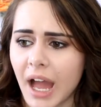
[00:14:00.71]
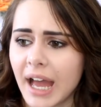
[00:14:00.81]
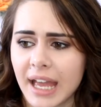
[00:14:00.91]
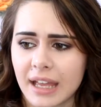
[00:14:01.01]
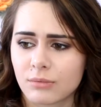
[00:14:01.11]

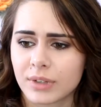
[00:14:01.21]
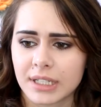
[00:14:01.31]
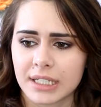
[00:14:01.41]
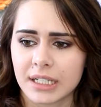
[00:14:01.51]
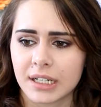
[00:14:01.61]
I
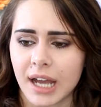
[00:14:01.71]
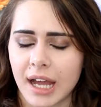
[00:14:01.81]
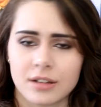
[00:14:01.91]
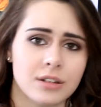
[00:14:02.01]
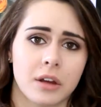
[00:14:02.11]
really
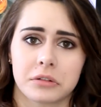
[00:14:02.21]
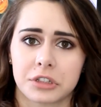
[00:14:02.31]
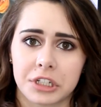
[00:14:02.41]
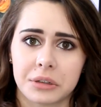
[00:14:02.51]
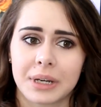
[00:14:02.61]
had no
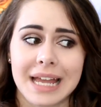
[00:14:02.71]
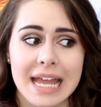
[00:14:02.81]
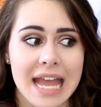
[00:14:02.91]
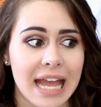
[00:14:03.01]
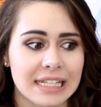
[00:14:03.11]
clue,
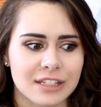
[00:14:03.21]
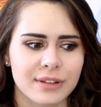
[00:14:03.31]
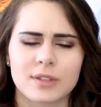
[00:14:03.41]
and so